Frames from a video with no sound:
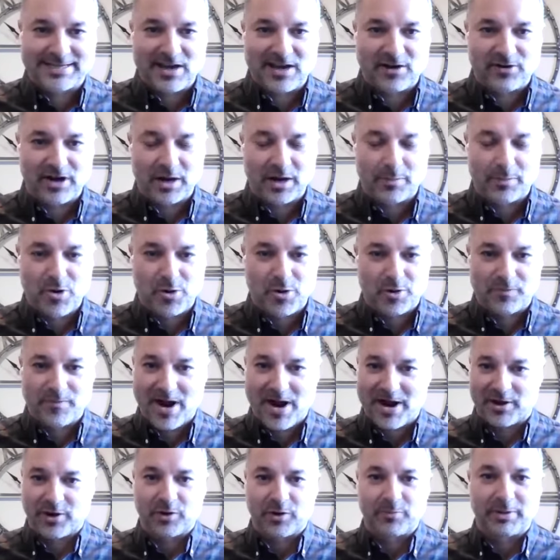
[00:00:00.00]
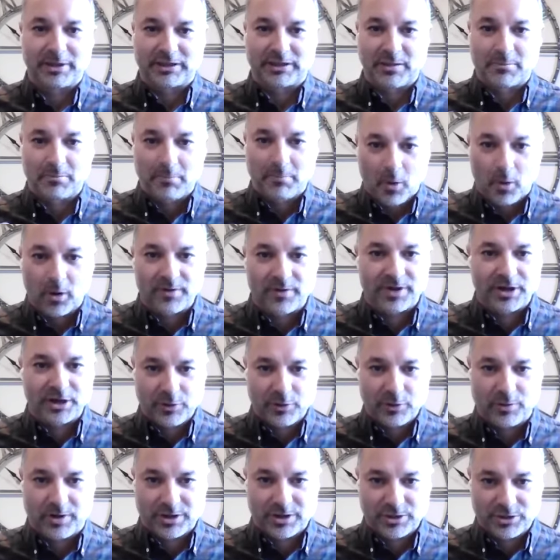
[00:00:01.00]
Not to sound like a broken record, but the
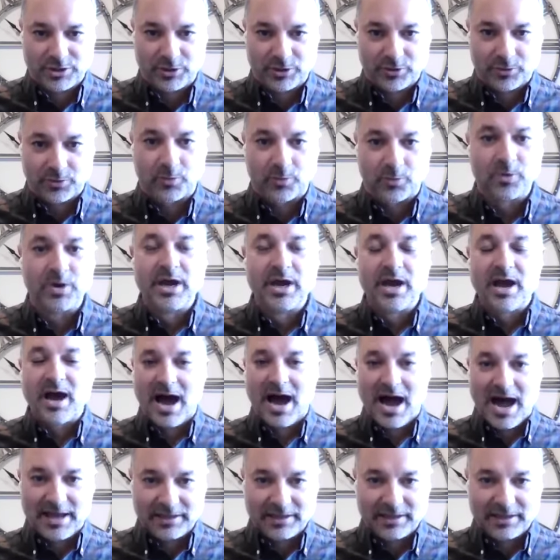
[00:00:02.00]
more that you can do